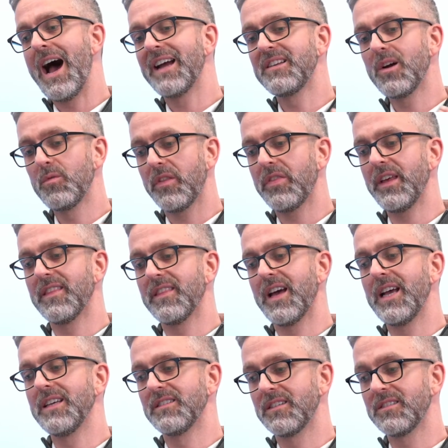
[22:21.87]
don't think
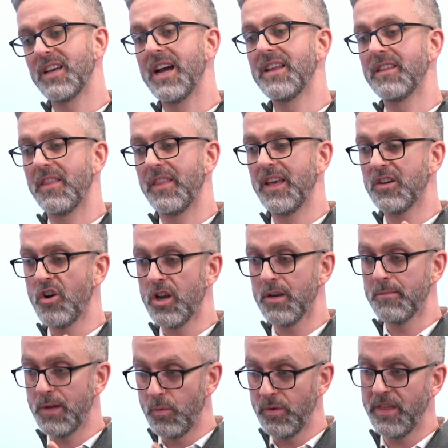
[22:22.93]
that is a sign that the
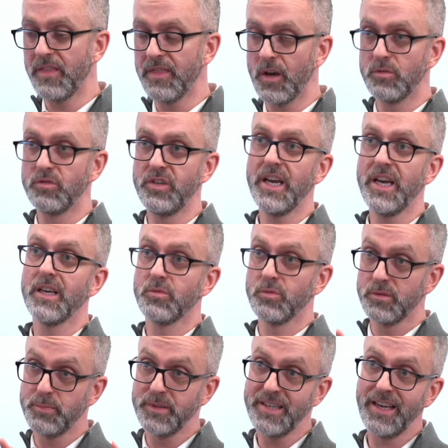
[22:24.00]
economy within those years
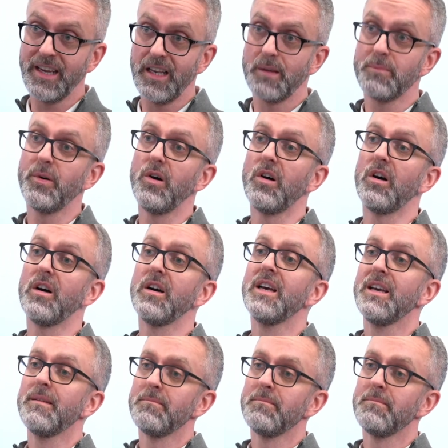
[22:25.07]
was particularly poor.